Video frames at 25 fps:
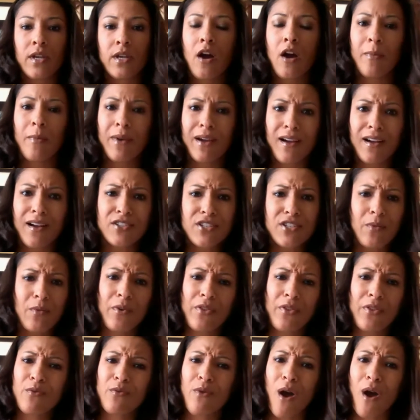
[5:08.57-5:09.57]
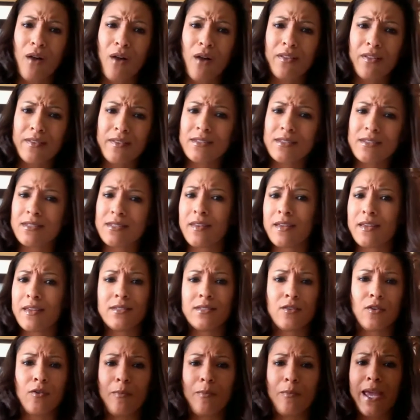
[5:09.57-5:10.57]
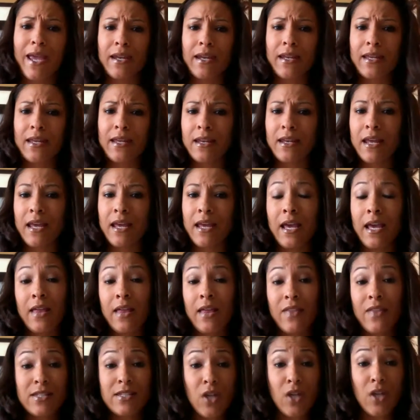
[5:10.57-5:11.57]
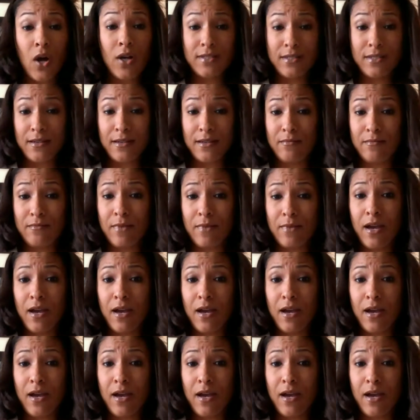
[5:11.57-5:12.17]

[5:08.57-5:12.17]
oh my gosh, they went through all of this and they still made it, that's awesome.